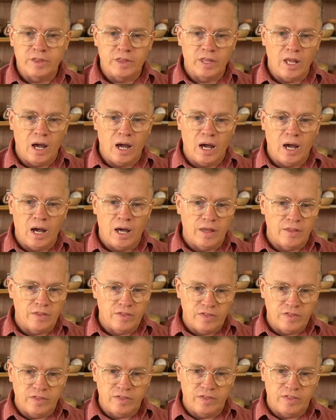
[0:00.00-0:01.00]
uh,
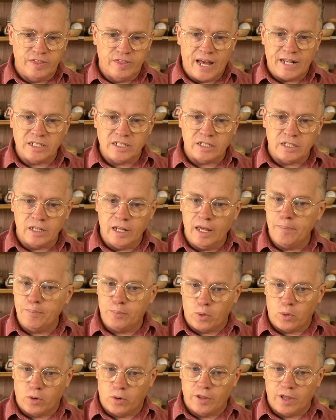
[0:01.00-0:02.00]
that slip
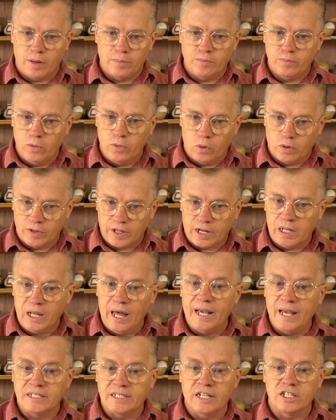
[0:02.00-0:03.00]
or the or the clay
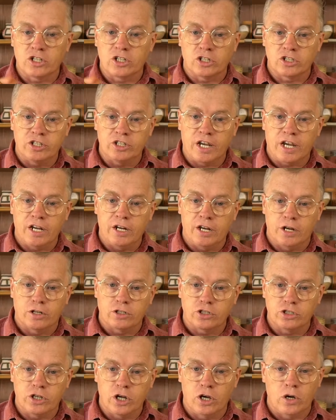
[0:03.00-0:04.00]
is going to start sticking to your
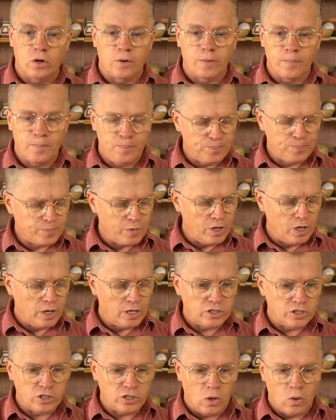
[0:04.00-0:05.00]
stone. Uh,
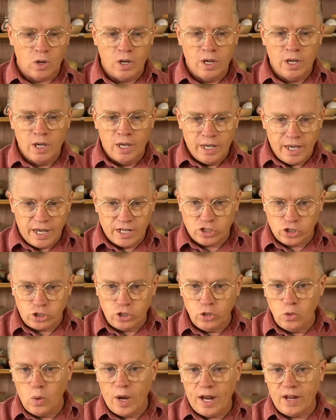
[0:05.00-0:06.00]
so it's
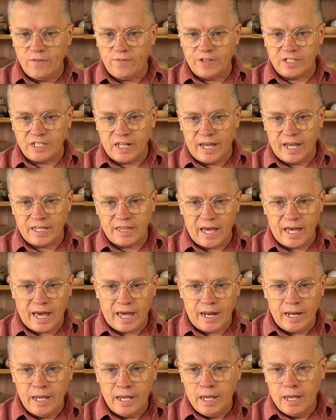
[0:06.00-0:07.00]
too wet if it's like that.
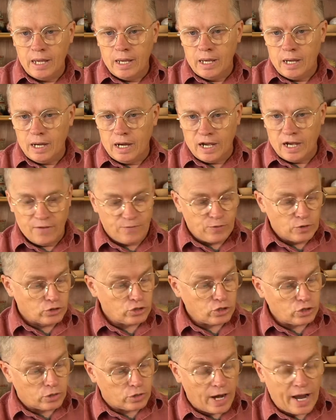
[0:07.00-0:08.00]
Uh, if you're
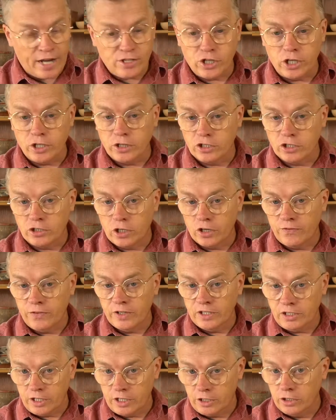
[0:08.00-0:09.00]
scratching the
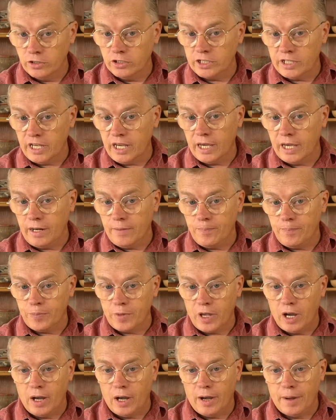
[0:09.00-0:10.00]
surface, and you'll see it,
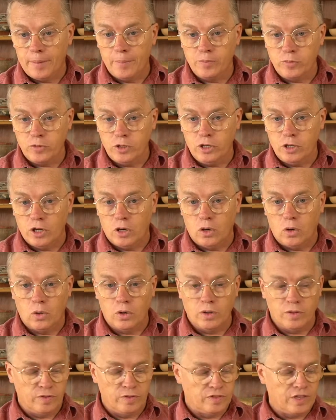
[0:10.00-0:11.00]
um, you know,
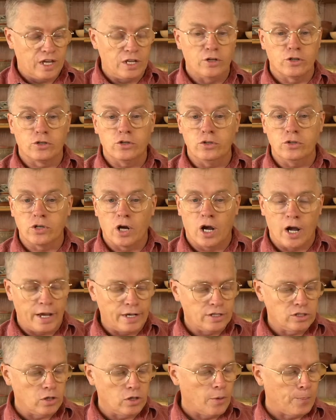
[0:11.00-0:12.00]
then you're too dry.
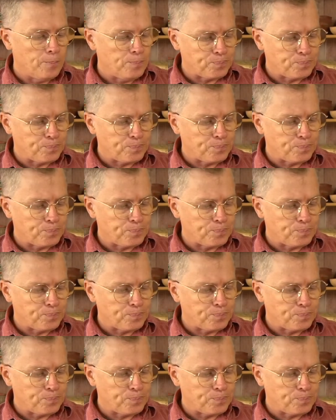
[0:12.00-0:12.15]
So